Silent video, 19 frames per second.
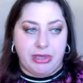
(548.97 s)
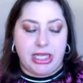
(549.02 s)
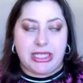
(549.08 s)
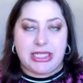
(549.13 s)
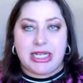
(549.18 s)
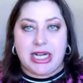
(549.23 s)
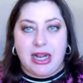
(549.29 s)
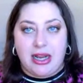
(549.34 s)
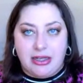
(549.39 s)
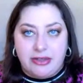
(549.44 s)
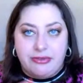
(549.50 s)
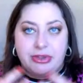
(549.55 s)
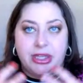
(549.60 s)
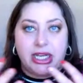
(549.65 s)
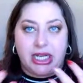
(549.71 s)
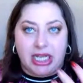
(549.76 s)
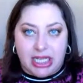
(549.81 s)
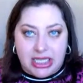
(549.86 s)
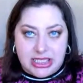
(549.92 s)
It's kind of
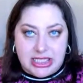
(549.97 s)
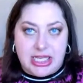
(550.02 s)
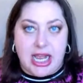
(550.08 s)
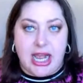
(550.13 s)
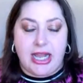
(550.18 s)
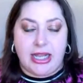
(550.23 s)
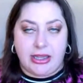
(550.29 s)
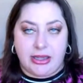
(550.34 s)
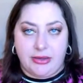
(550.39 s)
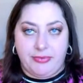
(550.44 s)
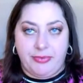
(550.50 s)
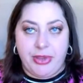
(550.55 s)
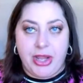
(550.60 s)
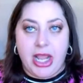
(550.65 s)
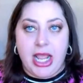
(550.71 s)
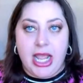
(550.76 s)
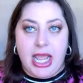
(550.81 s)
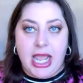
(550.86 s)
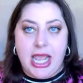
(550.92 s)
like asylum,
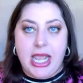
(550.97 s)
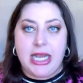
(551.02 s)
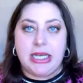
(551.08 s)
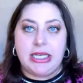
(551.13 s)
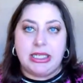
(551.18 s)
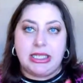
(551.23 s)
and